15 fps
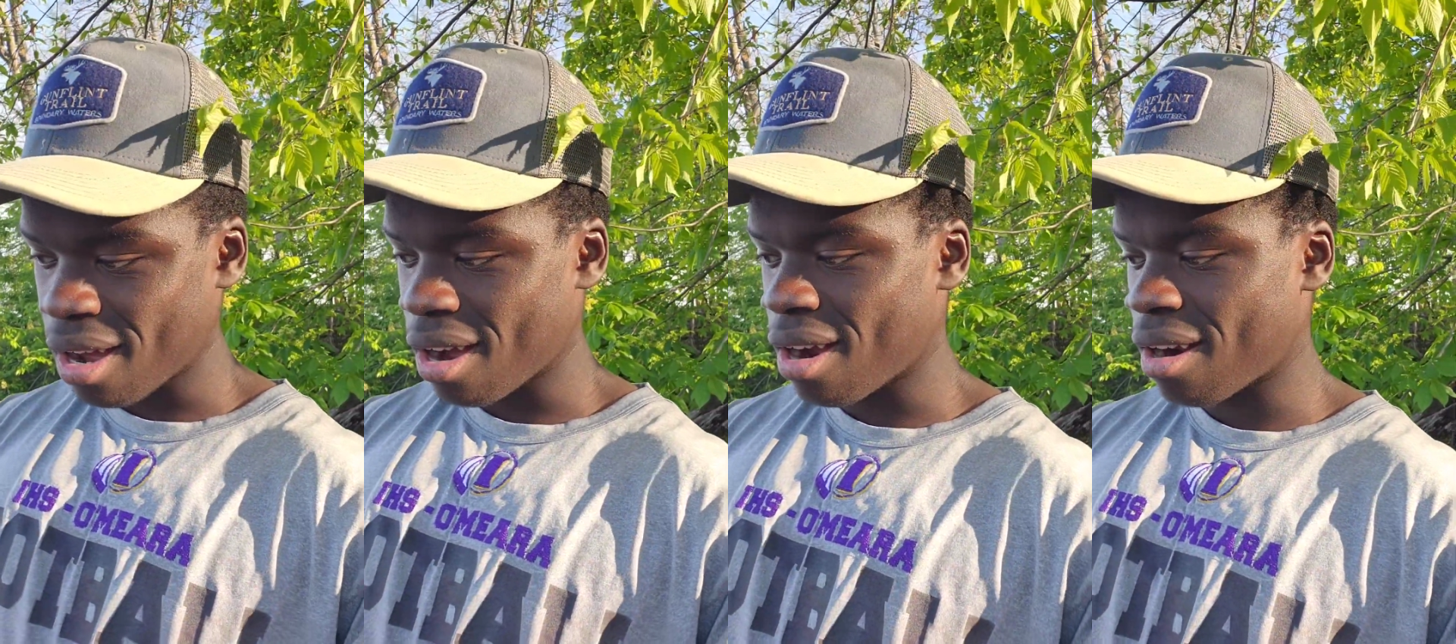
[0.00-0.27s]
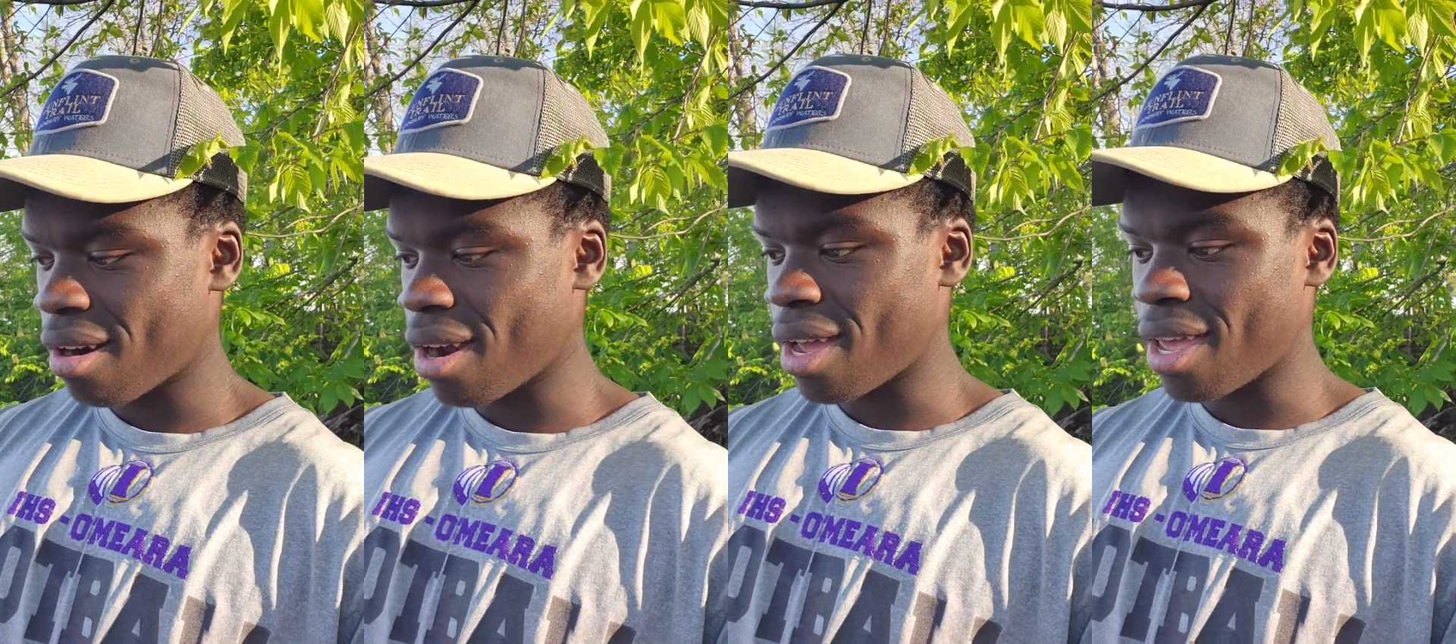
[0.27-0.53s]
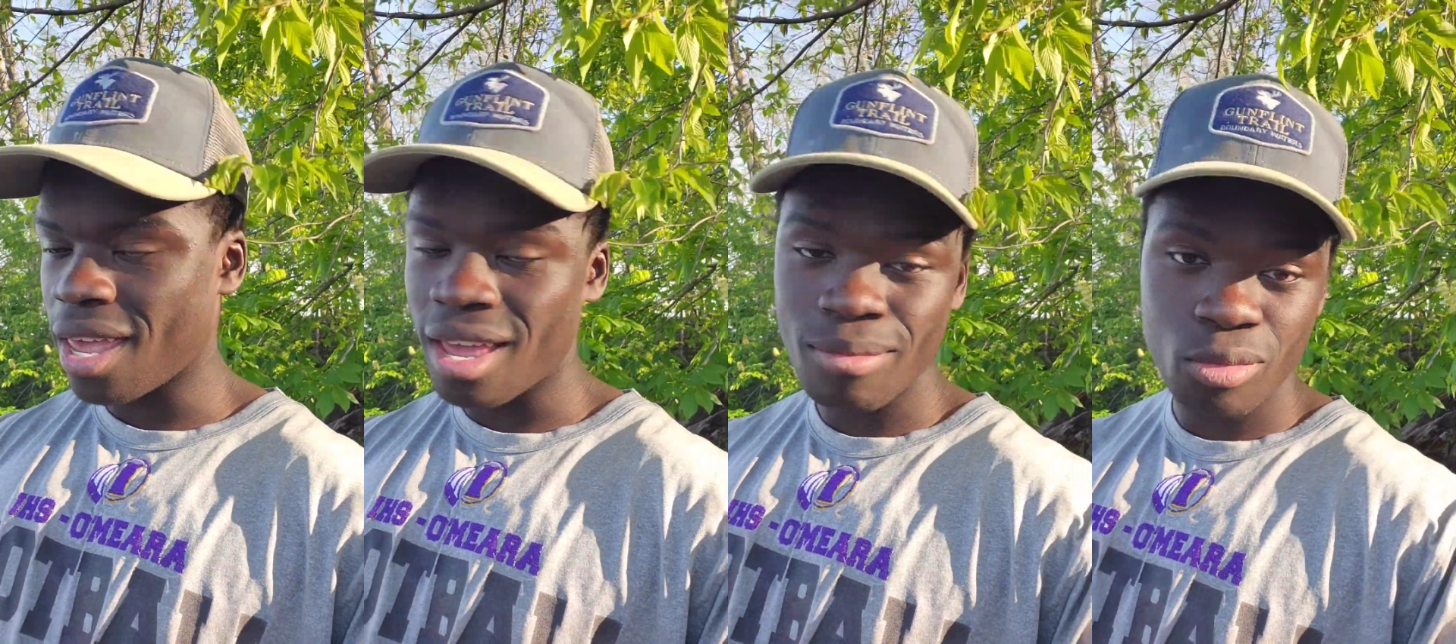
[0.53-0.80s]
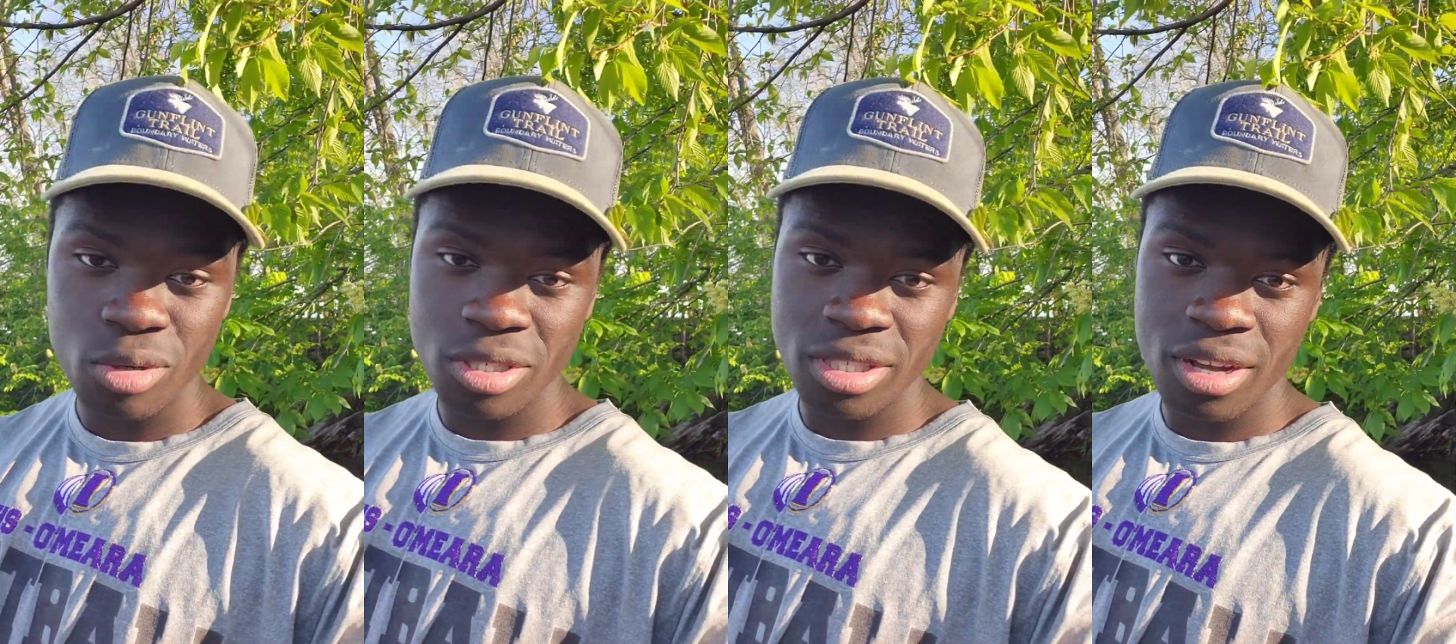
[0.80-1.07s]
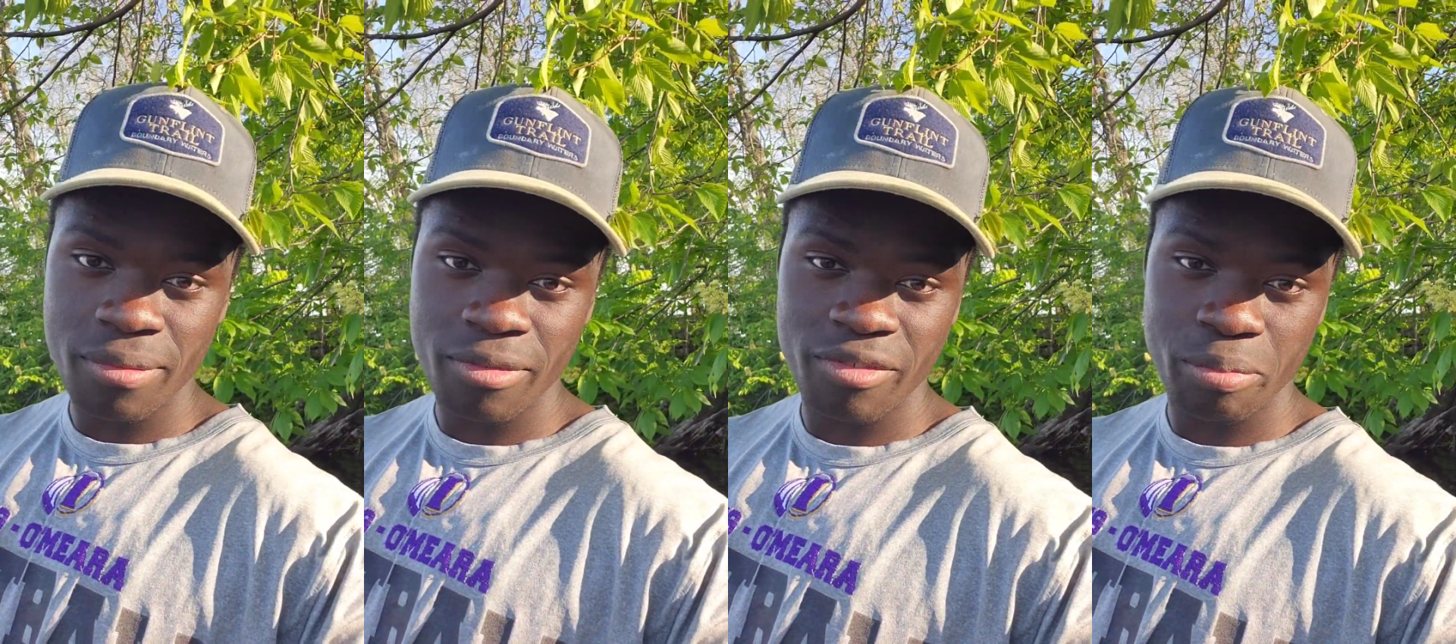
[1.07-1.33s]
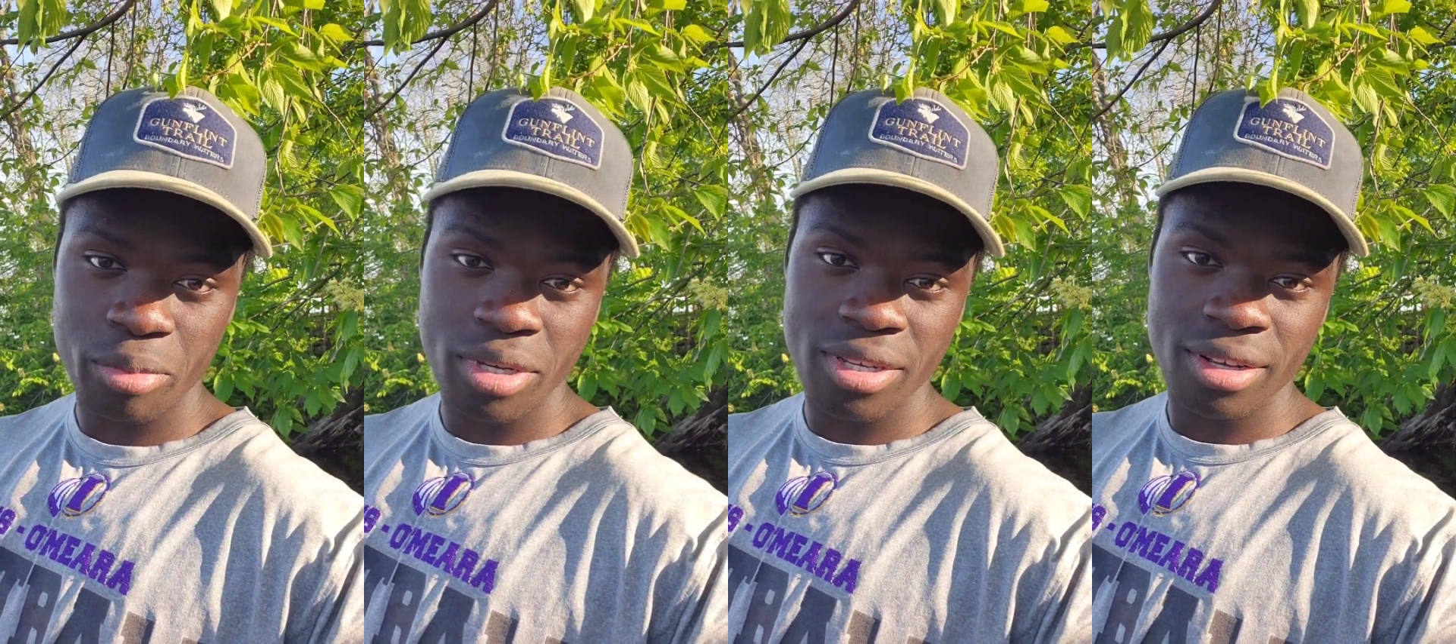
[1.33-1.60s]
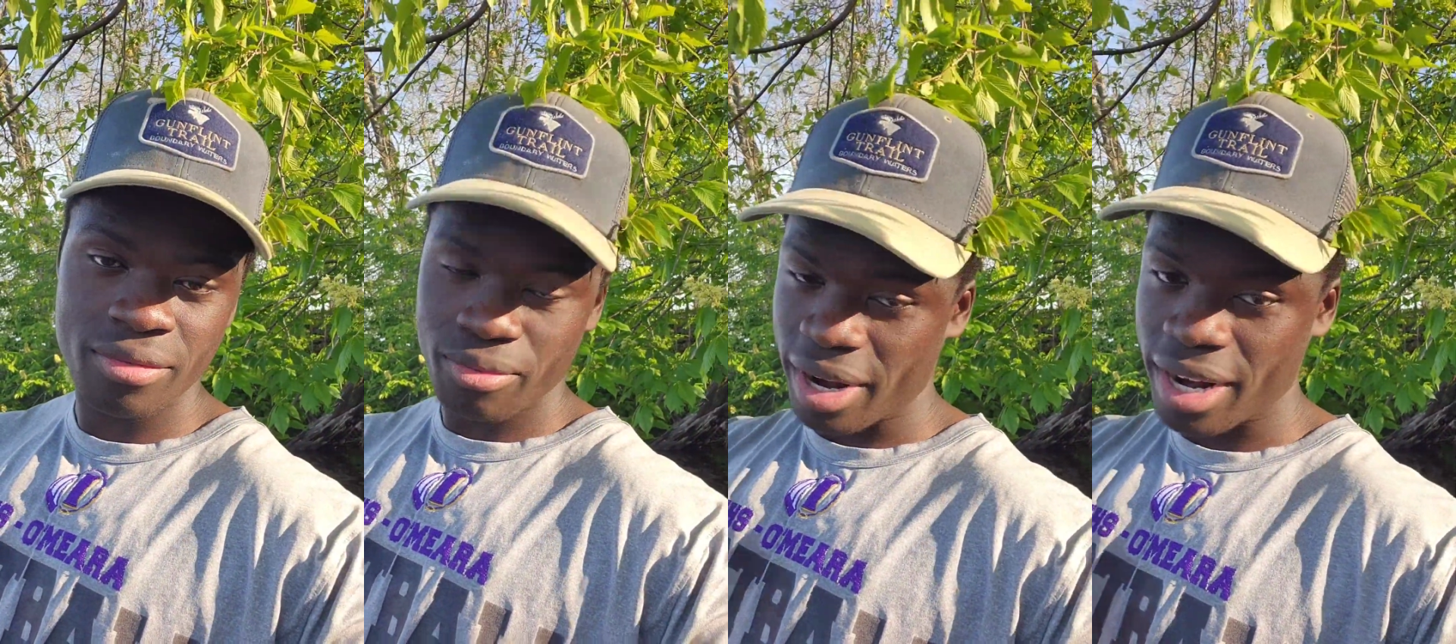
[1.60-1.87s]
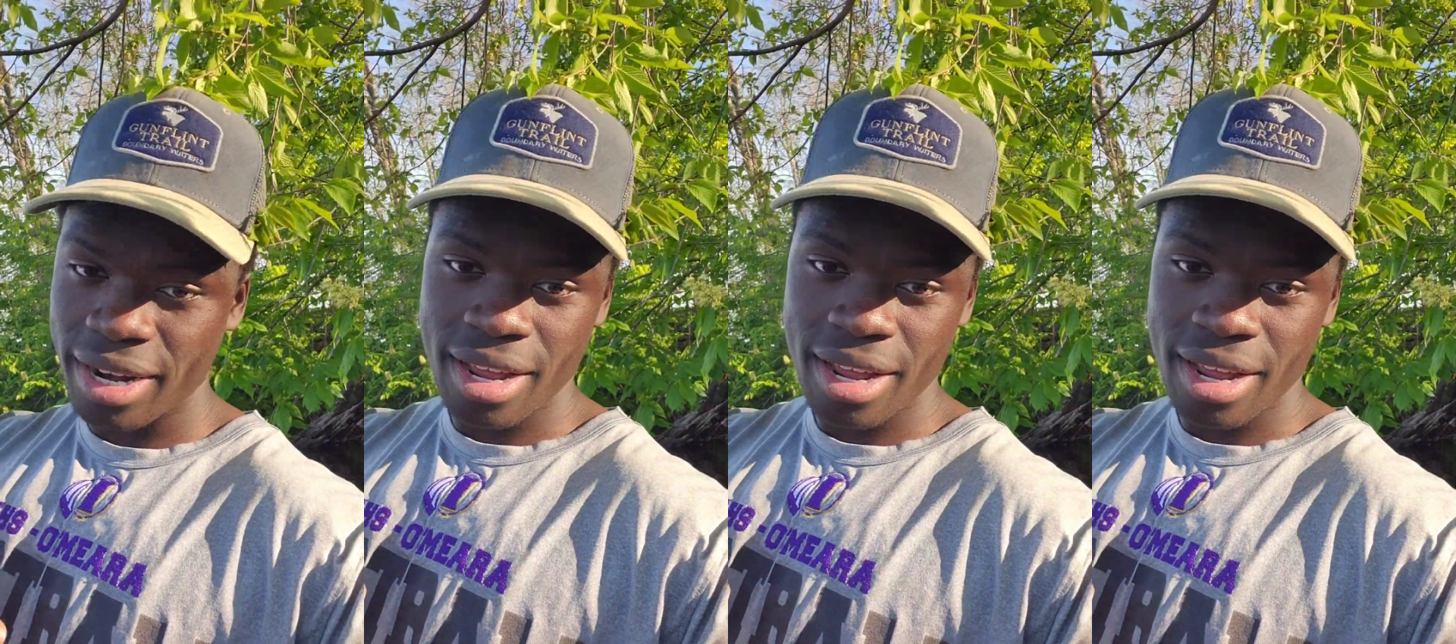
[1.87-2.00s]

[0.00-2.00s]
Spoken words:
All right, and more stuff right